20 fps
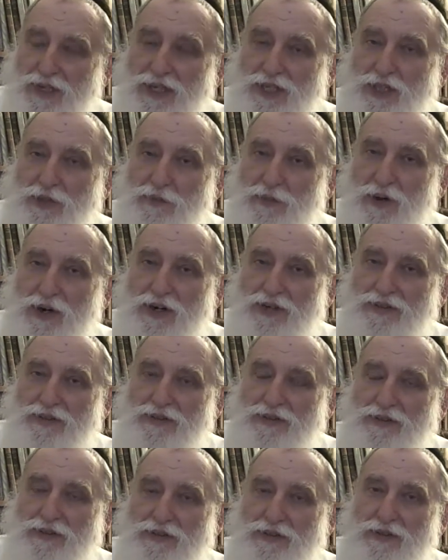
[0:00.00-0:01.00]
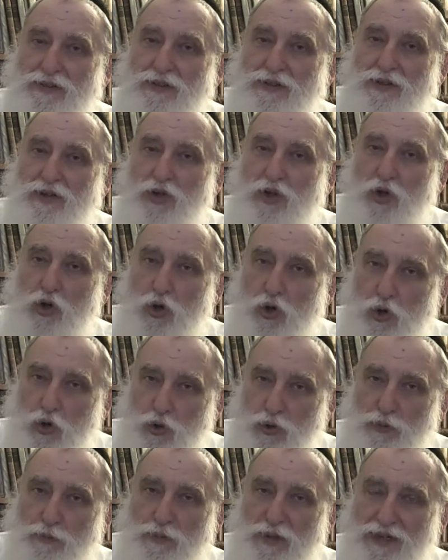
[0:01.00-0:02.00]
Each part
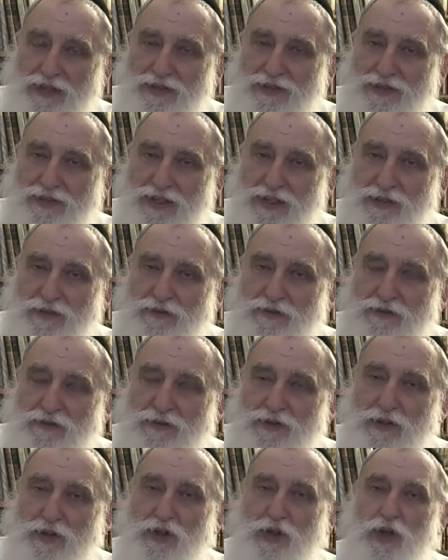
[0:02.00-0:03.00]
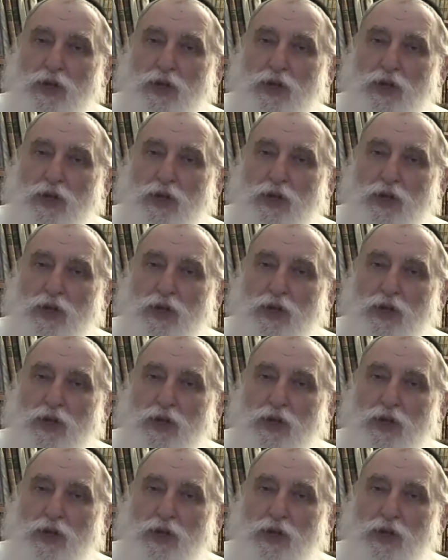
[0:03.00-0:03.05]
whole by itself,